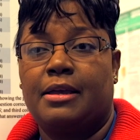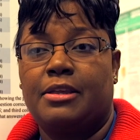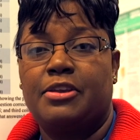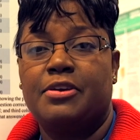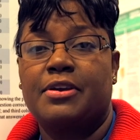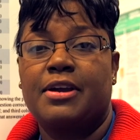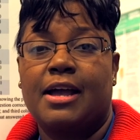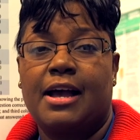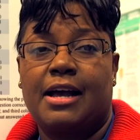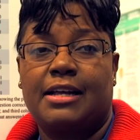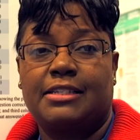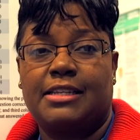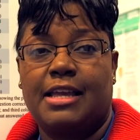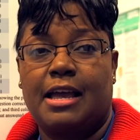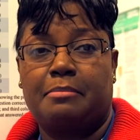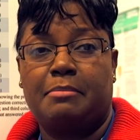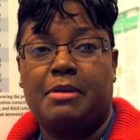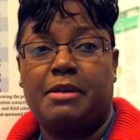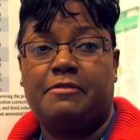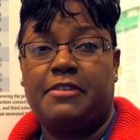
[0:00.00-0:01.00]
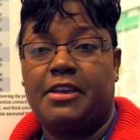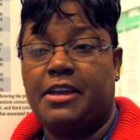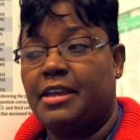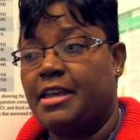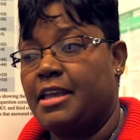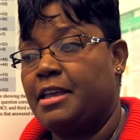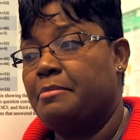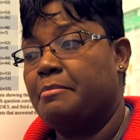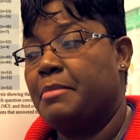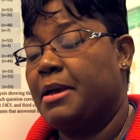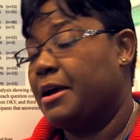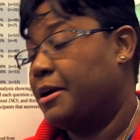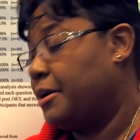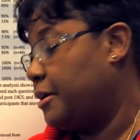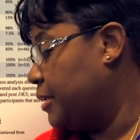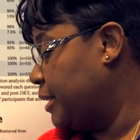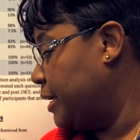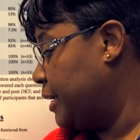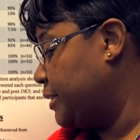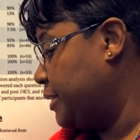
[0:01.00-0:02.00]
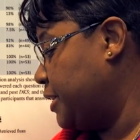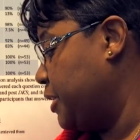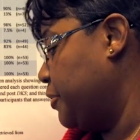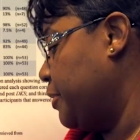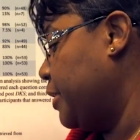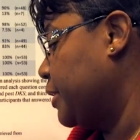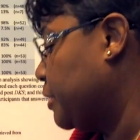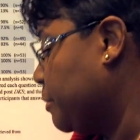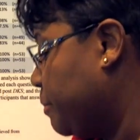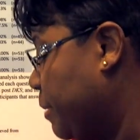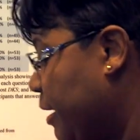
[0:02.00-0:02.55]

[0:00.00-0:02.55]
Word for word: you can contact me via email. It's here at the